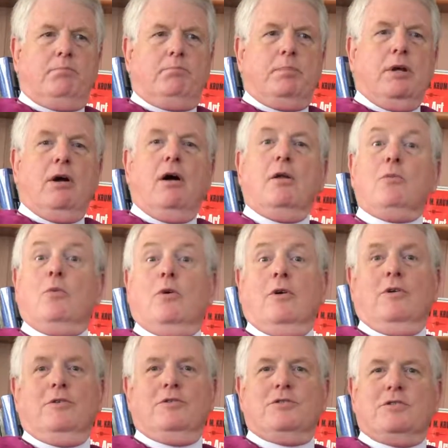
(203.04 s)
beyond
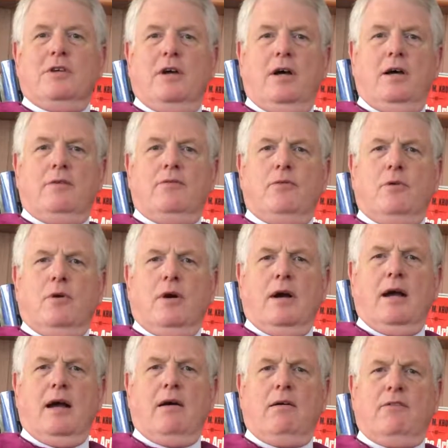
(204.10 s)
words for
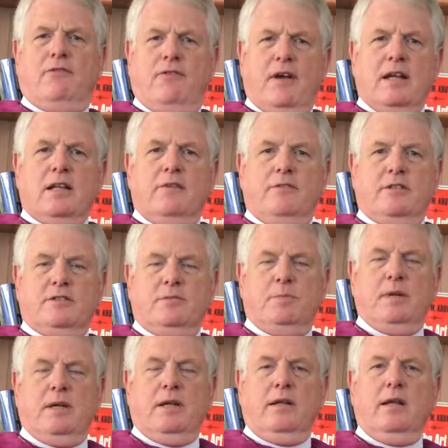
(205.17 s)
how effective it's
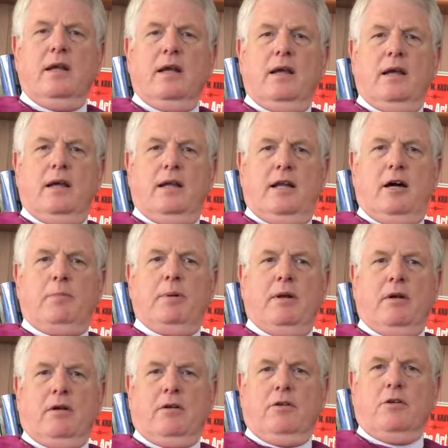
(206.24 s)
been in helping
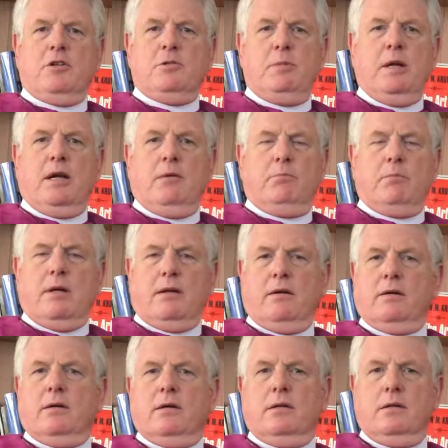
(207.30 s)
our clergy become
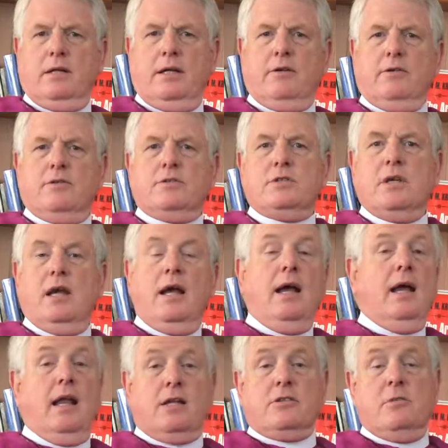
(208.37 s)
better leaders
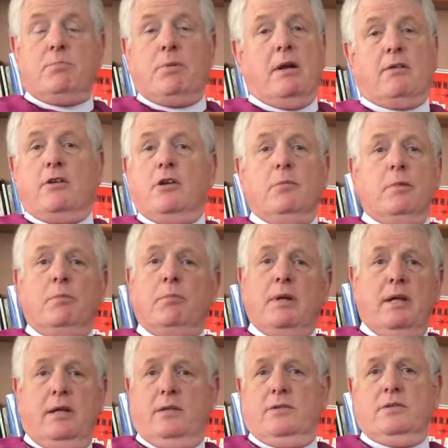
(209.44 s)
and actually better human
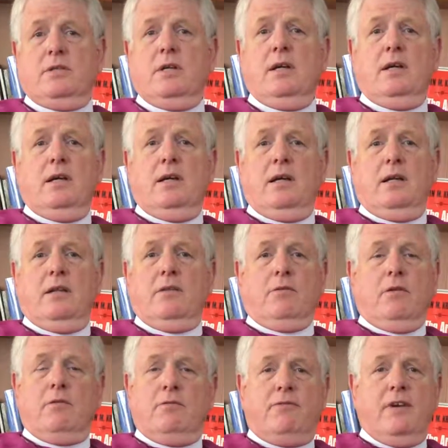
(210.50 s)
beings in
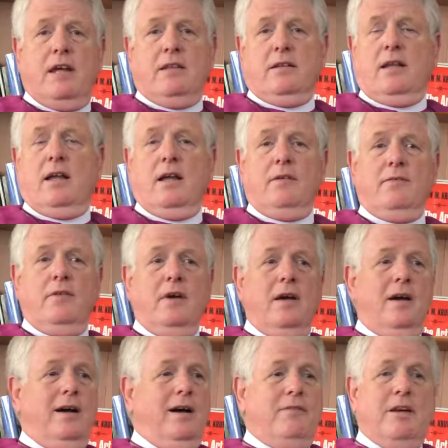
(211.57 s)
their own faith life.
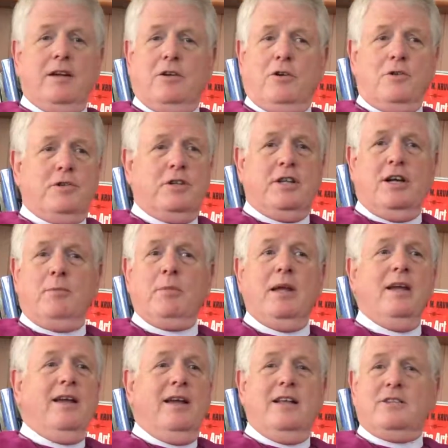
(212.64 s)
I've had clergy tell me
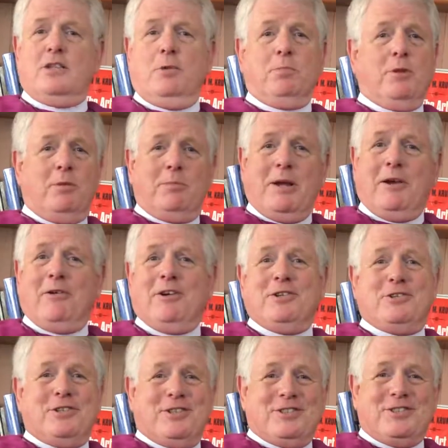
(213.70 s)
it's helped their
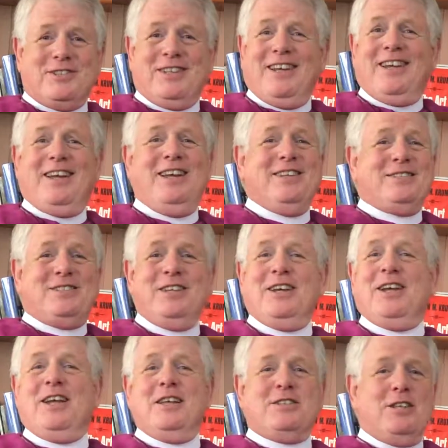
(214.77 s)
marriages.
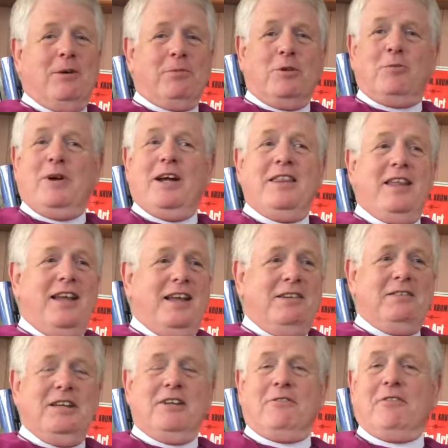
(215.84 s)
It's helped the way
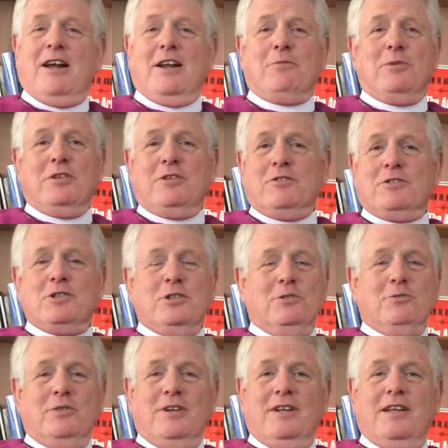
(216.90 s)
they interact with their
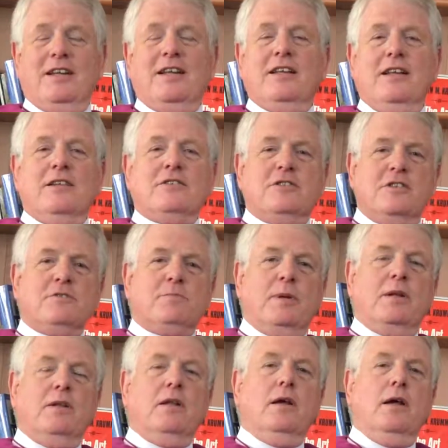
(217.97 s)
children. It's just
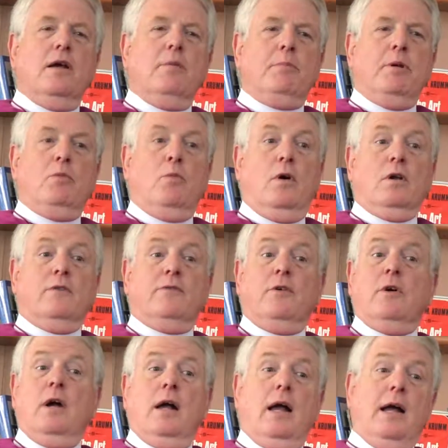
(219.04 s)
been
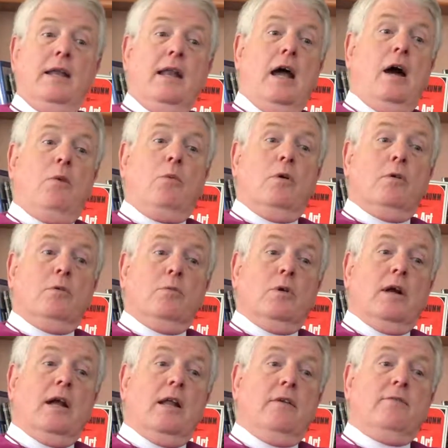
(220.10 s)
wonderful. And now
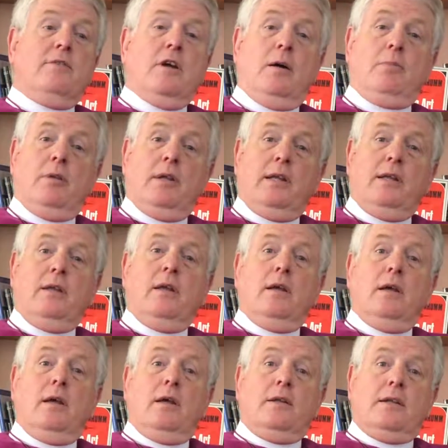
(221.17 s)
we're kind of doubling
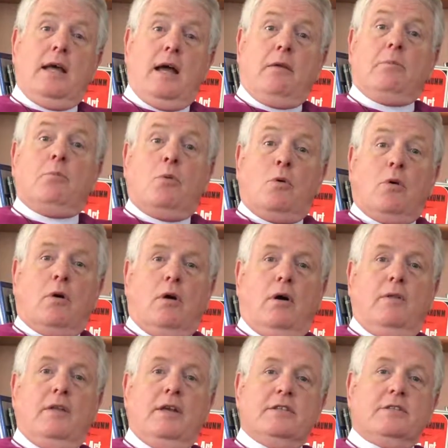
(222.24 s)
down more
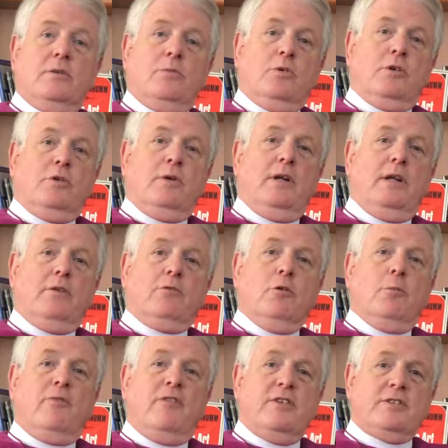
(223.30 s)
on this, and we're doing a
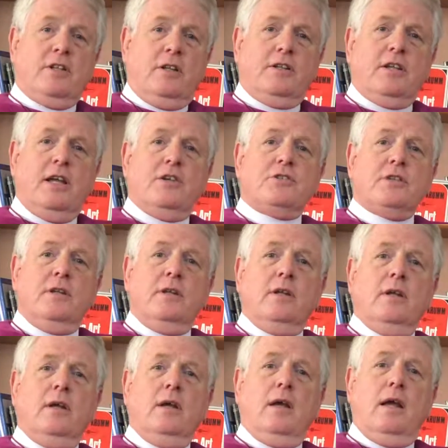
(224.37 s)
group facilitation
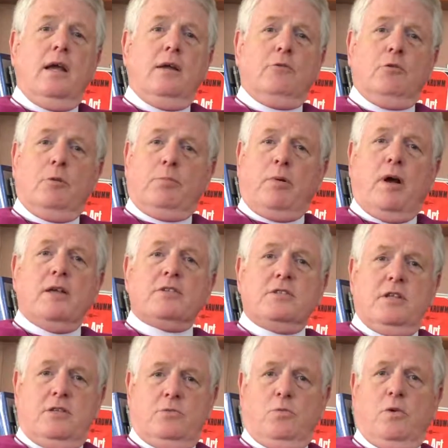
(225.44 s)
and group
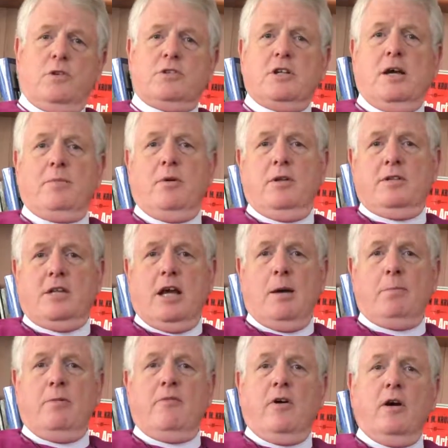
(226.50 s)
process workshop on
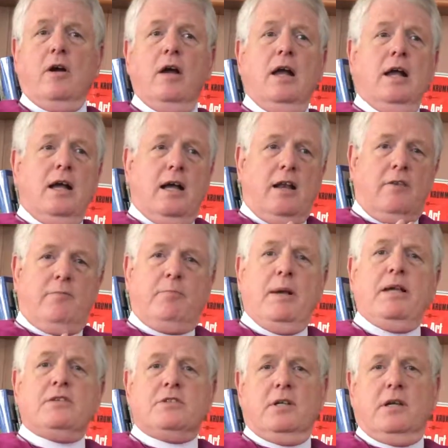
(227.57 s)
top of our kind of
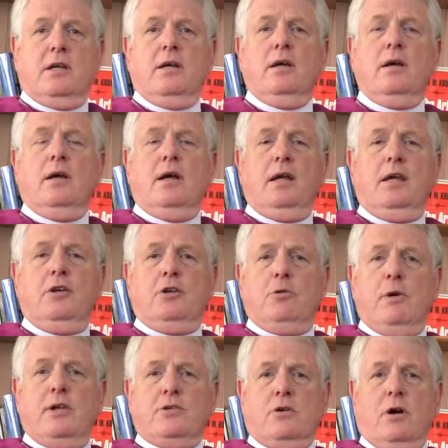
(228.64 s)
basic
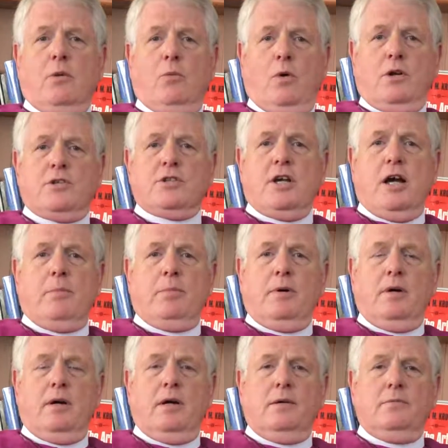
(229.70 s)
EQHR
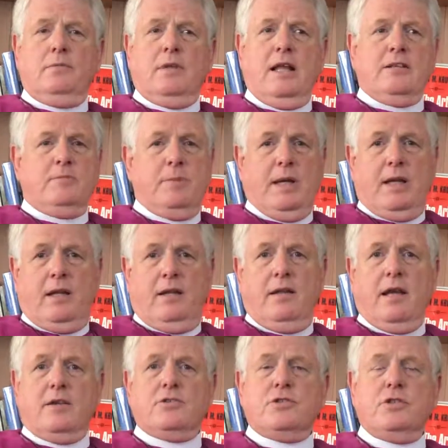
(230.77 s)
workshop that's beginning
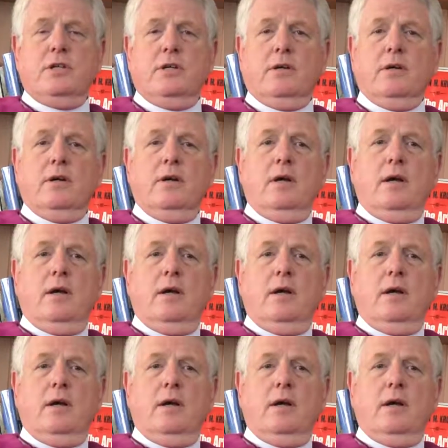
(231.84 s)
next year.